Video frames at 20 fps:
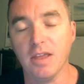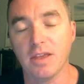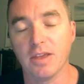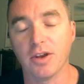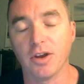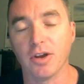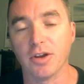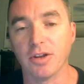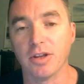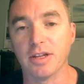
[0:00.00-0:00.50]

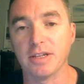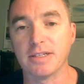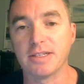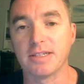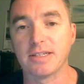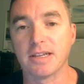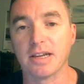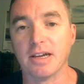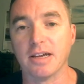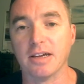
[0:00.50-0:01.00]

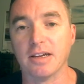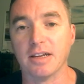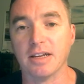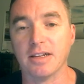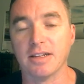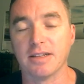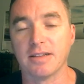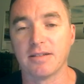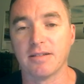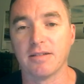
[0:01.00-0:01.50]
there's
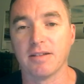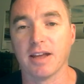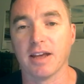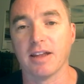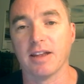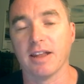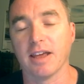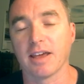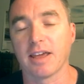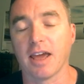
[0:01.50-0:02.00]

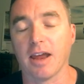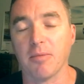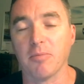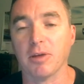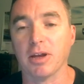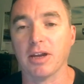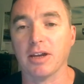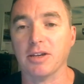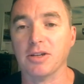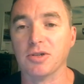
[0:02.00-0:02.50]
that can
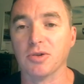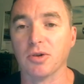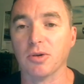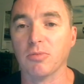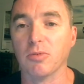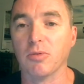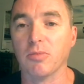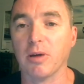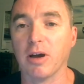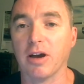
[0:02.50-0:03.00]
be an
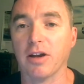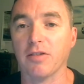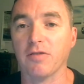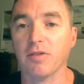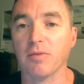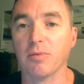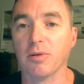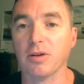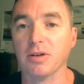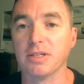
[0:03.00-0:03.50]
enjoyable part
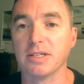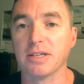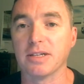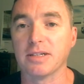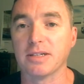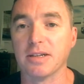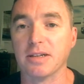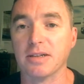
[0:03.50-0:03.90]
of the process